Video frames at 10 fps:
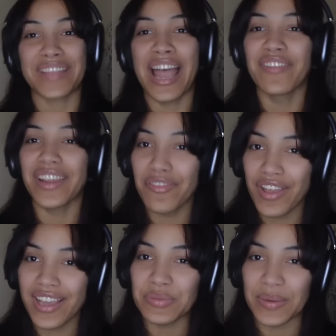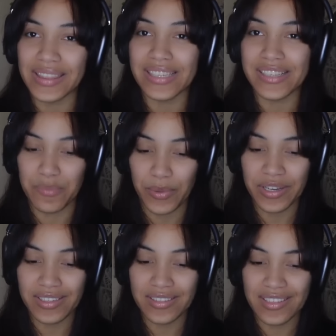Have any of you guys read these
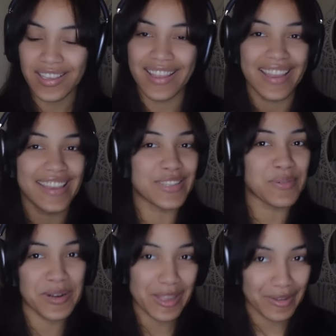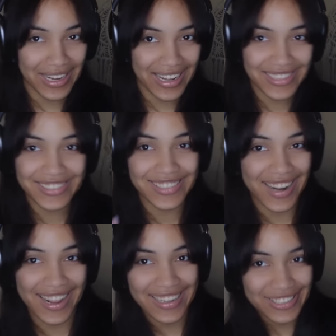books? Is it worth reading? Should
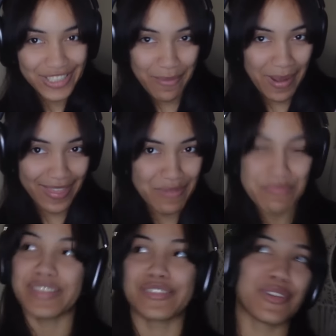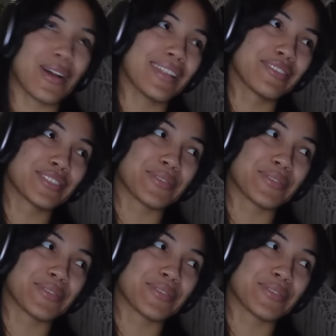I buy them? Because you know I love to